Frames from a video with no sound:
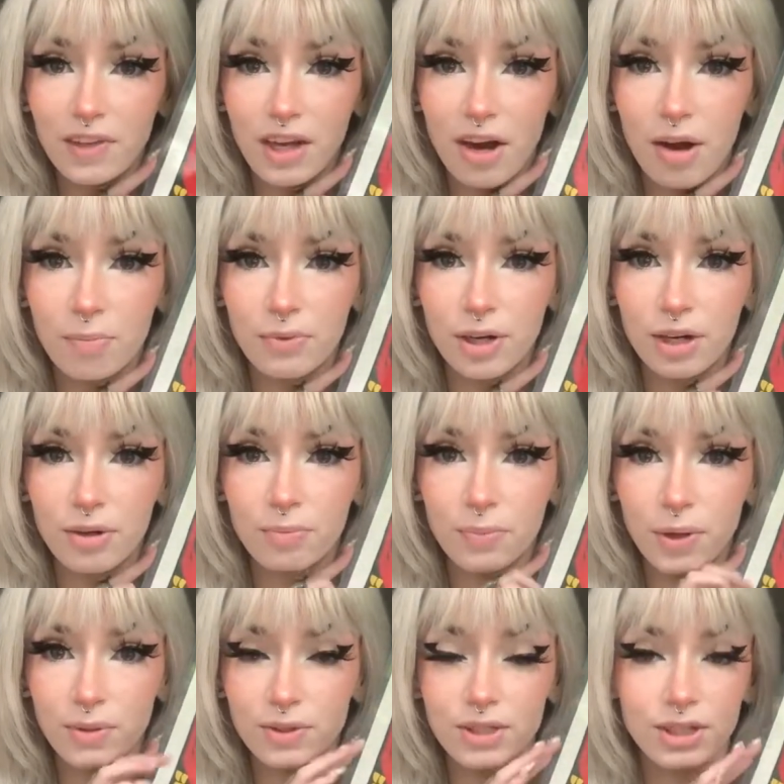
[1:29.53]
the Opera
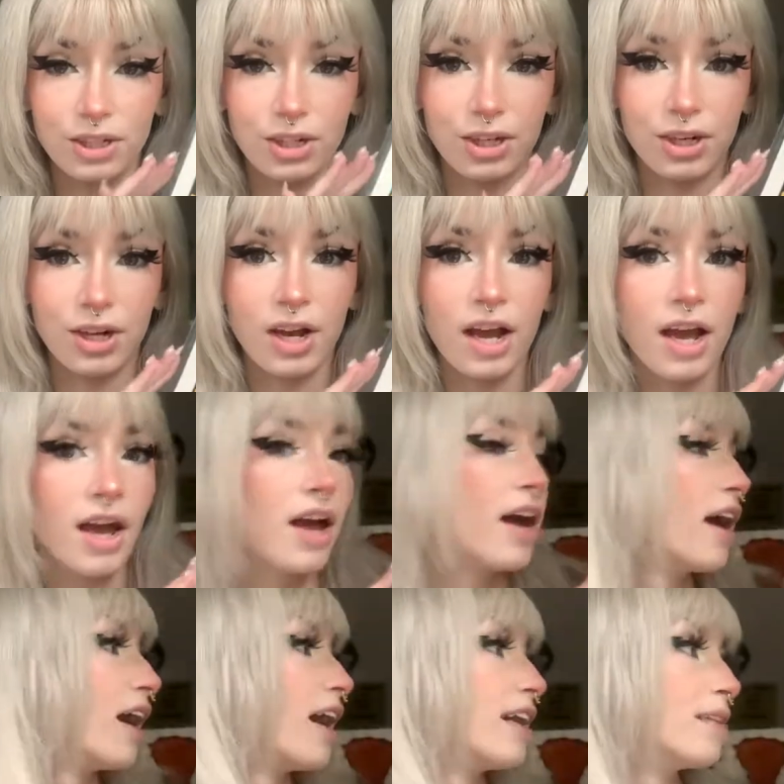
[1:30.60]
poster.
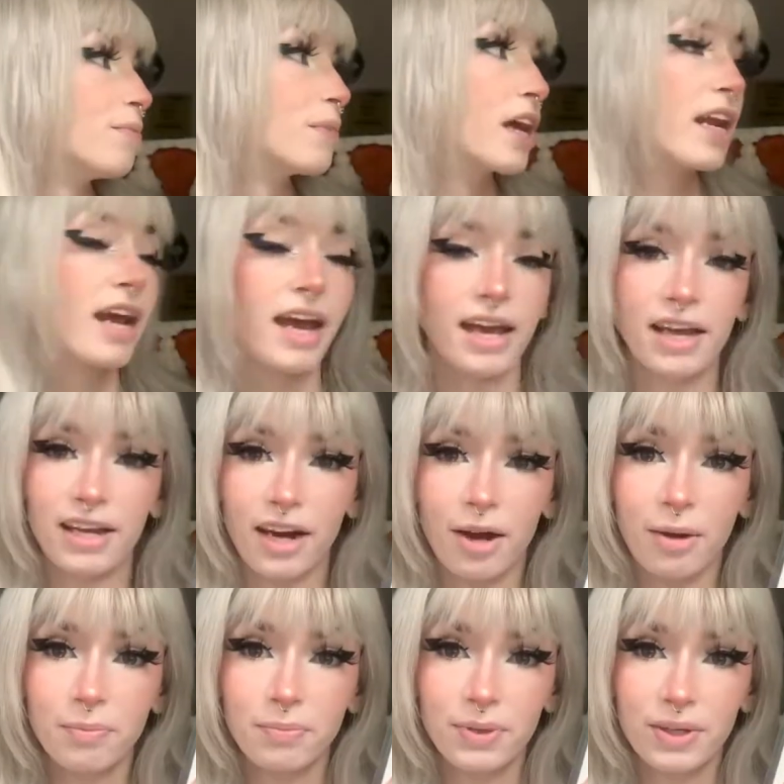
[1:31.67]
I'm gonna hang it
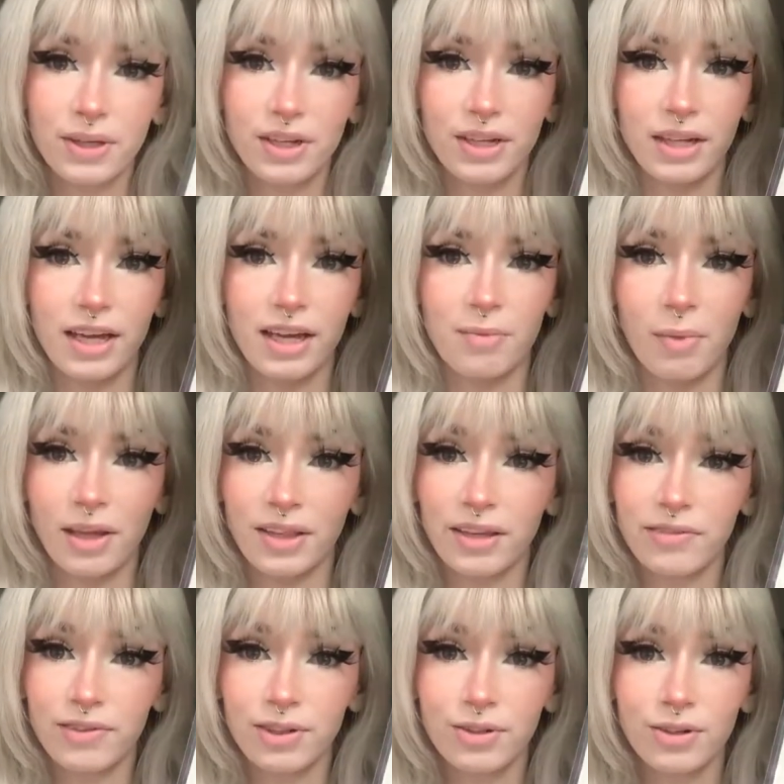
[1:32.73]
up in my
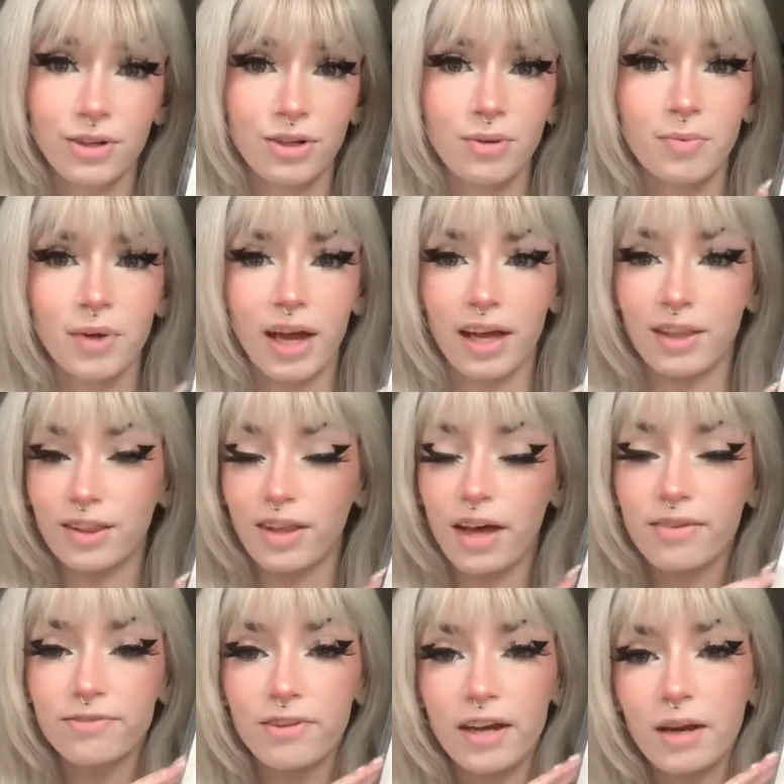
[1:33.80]
living room. I
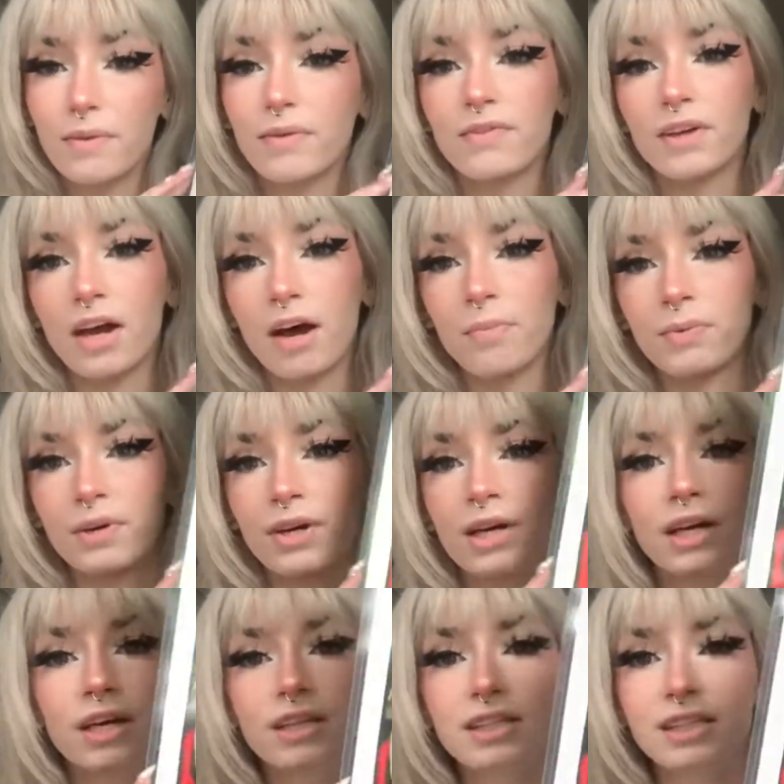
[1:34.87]
love Phantom of the Opera,
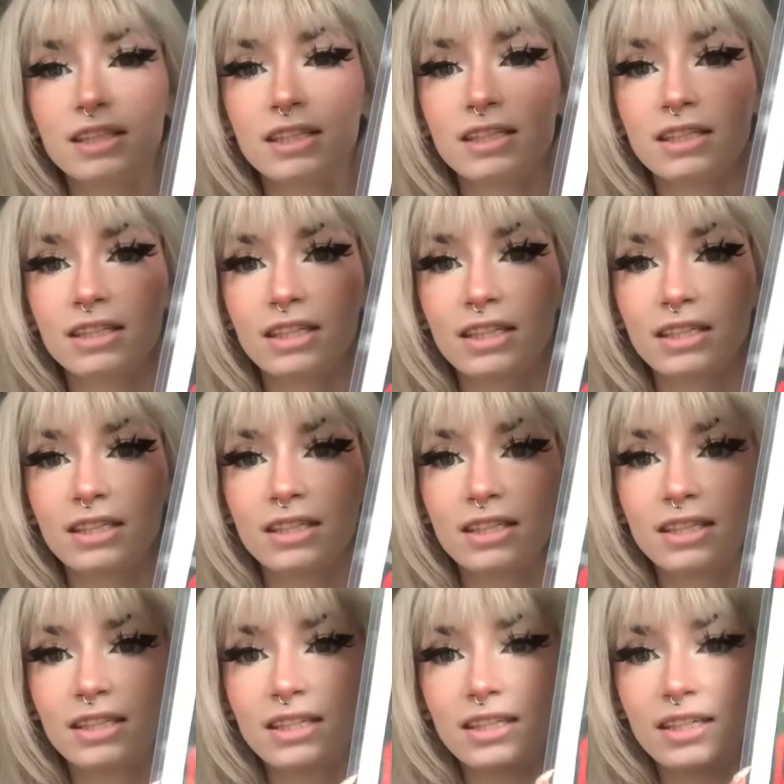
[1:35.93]
and this is just